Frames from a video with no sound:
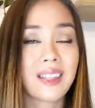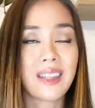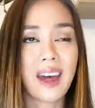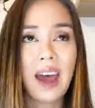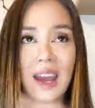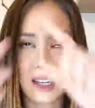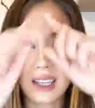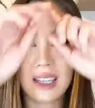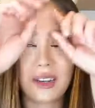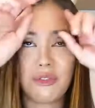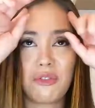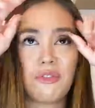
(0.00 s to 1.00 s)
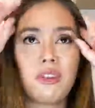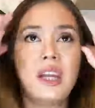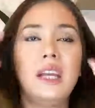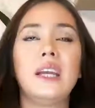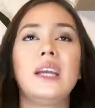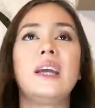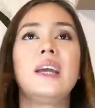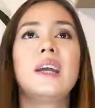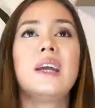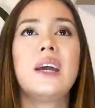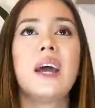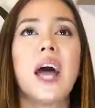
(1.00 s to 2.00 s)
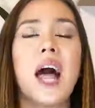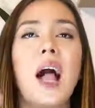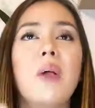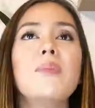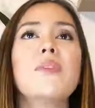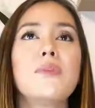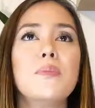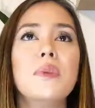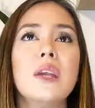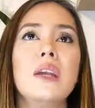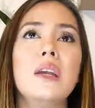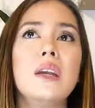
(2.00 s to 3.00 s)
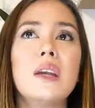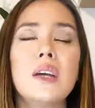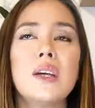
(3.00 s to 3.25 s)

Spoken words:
that really helps me